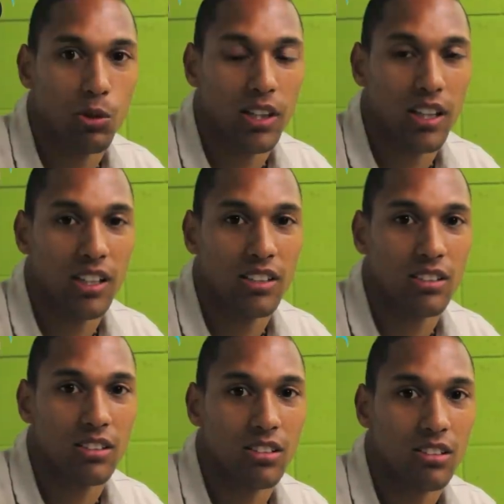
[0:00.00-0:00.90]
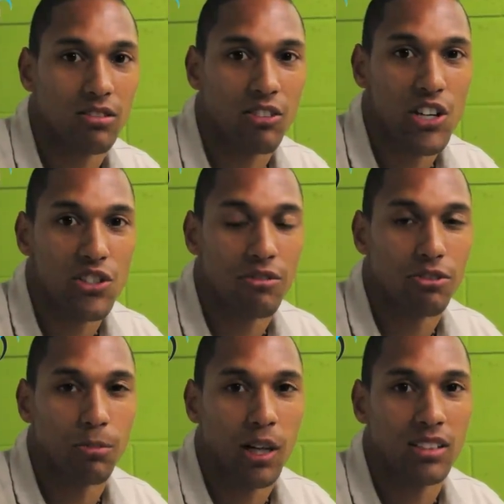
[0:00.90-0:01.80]
all the kids, ranging
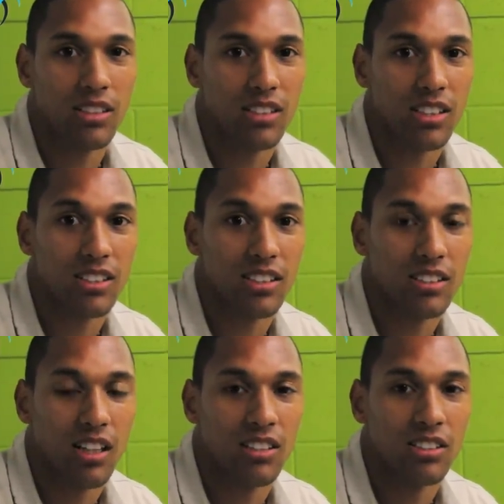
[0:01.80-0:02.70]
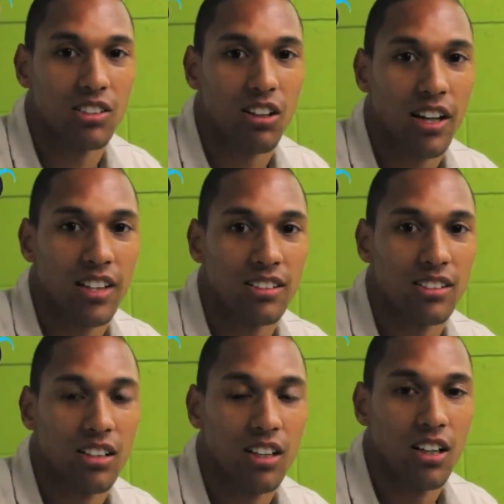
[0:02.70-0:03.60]
from under sixes to under
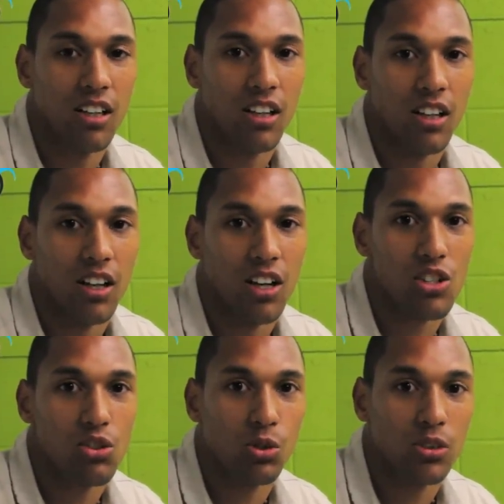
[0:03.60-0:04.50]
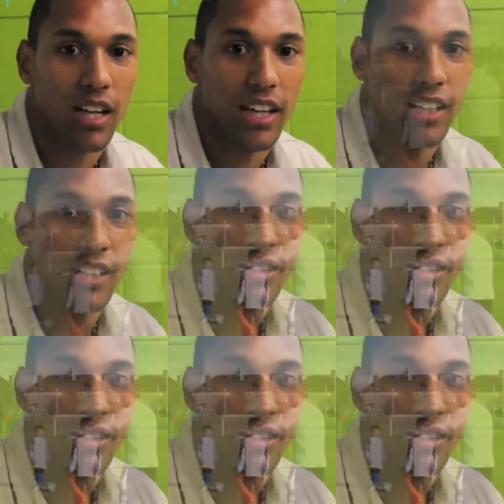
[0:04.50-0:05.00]
nines. Shaun Daly